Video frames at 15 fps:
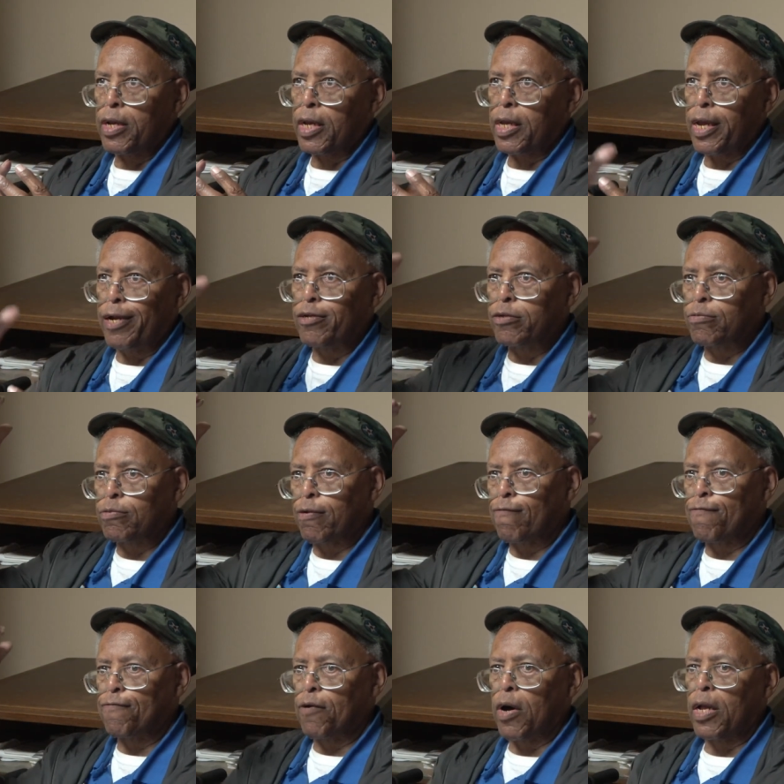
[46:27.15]
The kingdoms
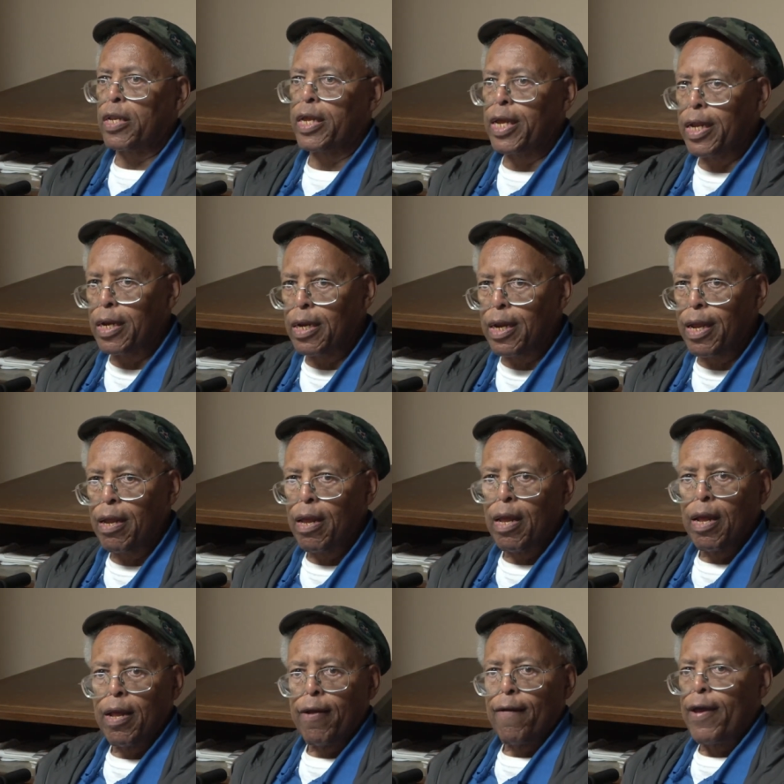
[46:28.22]
have fallen. Right.
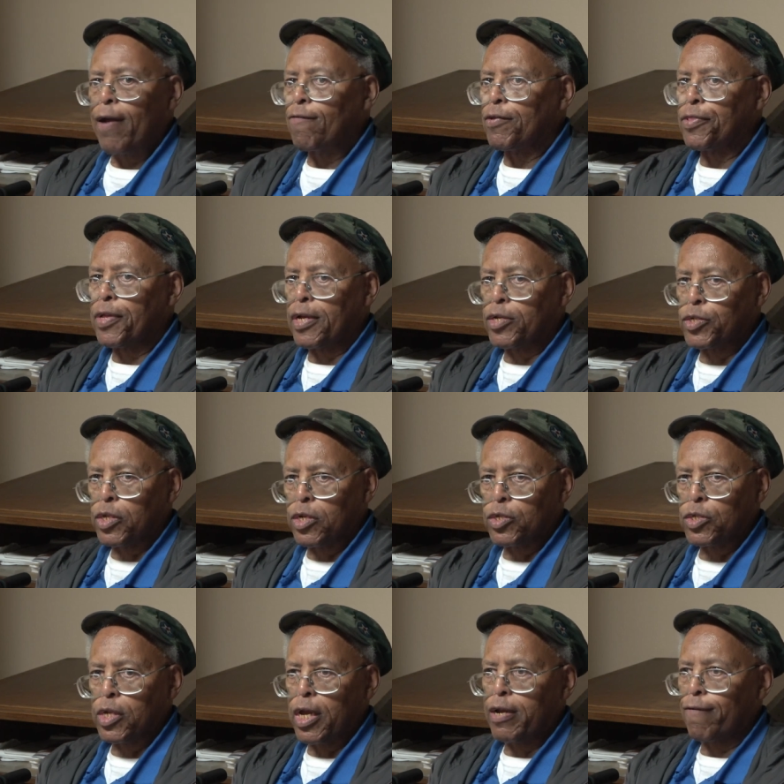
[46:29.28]
Everything is in a
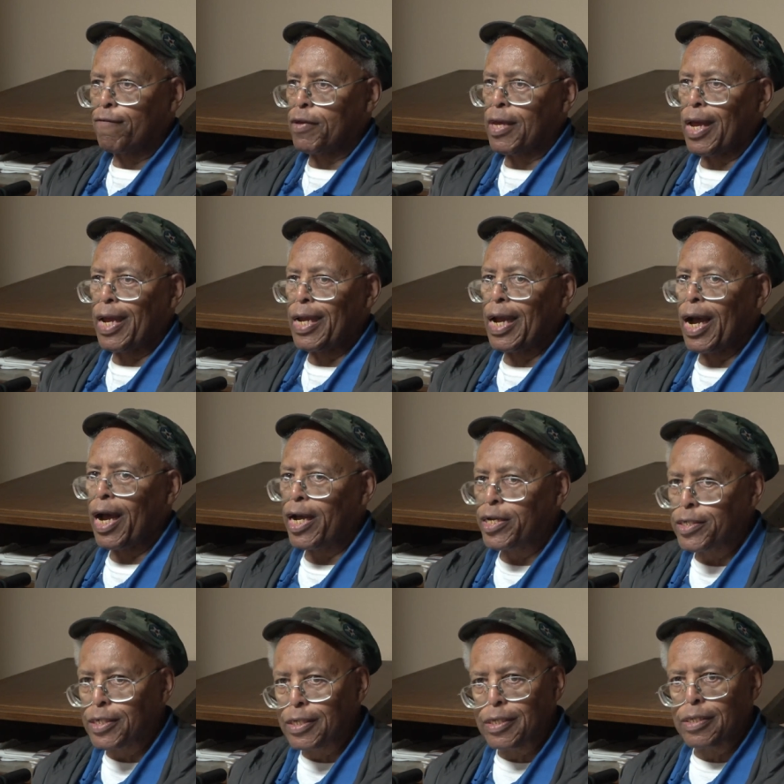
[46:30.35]
state of
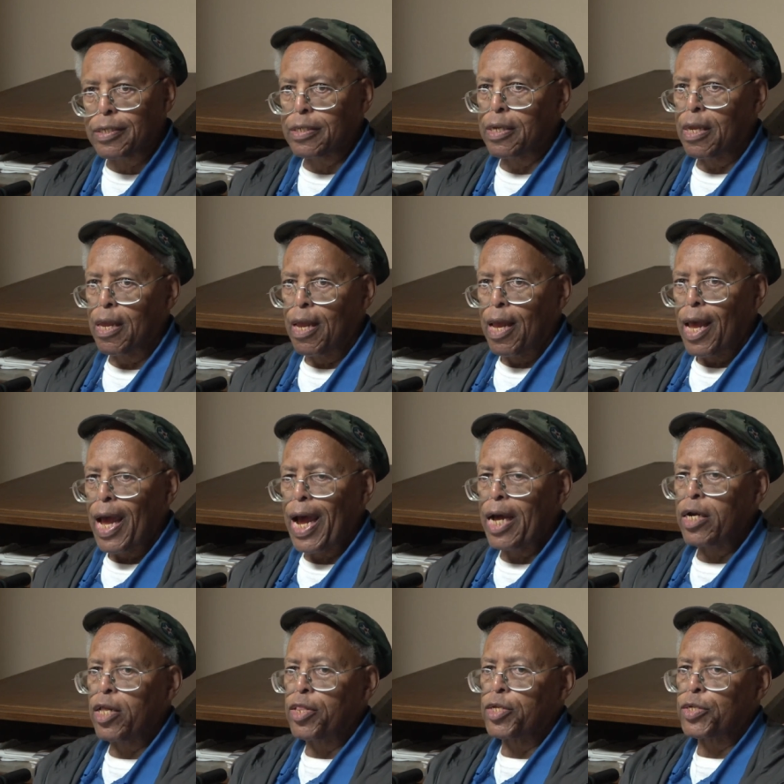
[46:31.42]
chaos.
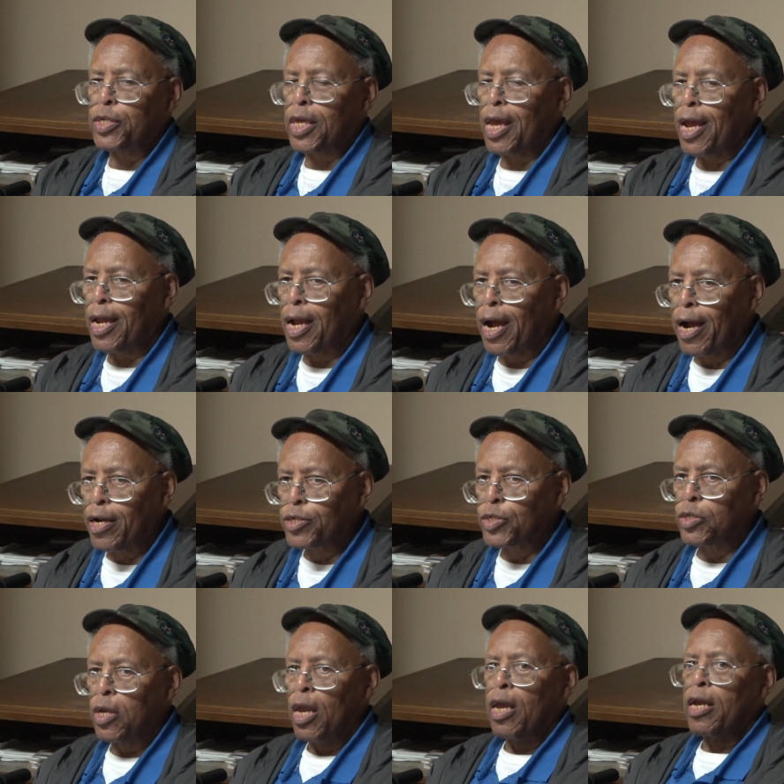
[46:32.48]
Out of this
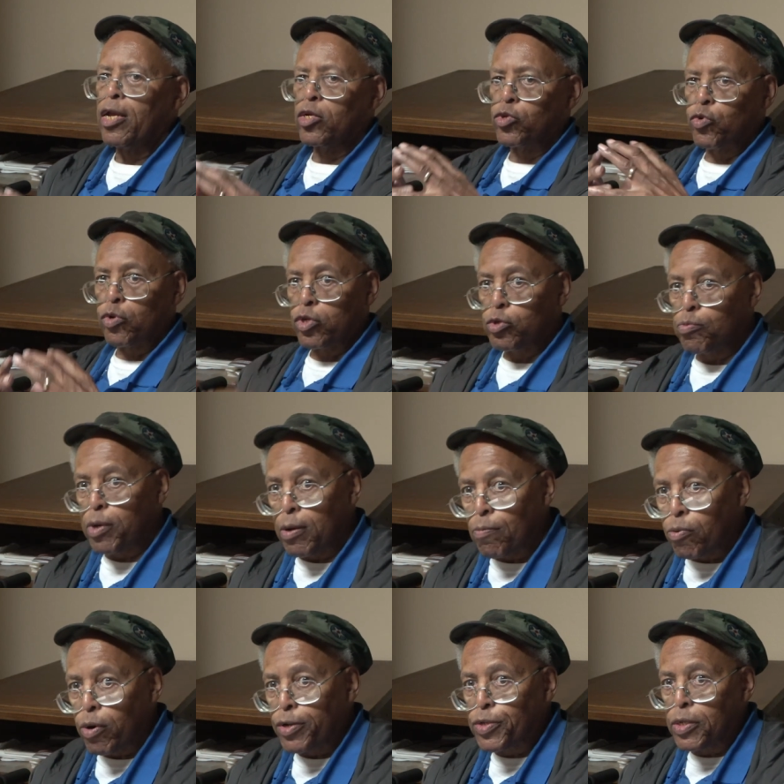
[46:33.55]
chaos, Israel is being
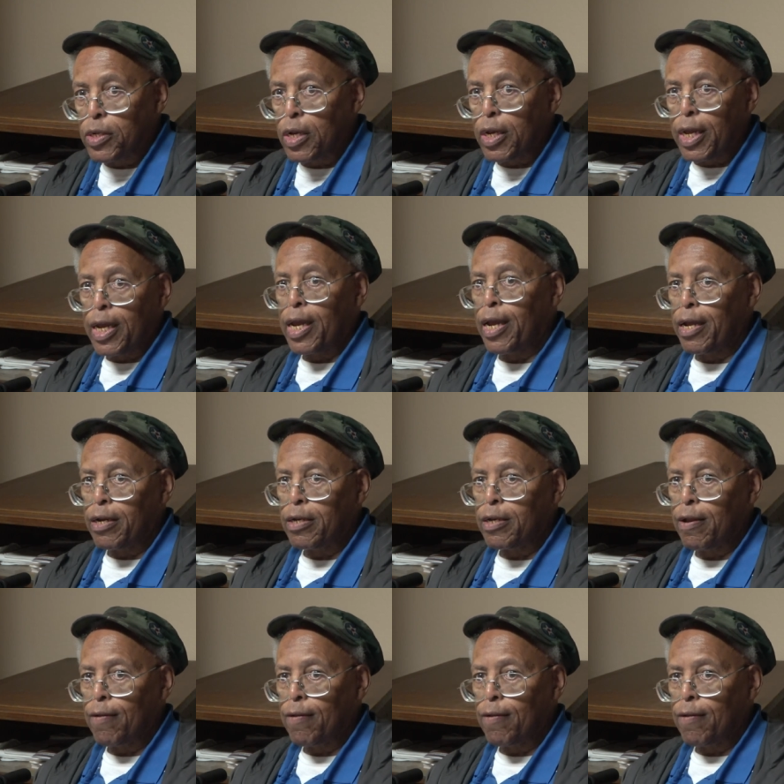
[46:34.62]
brought to the land.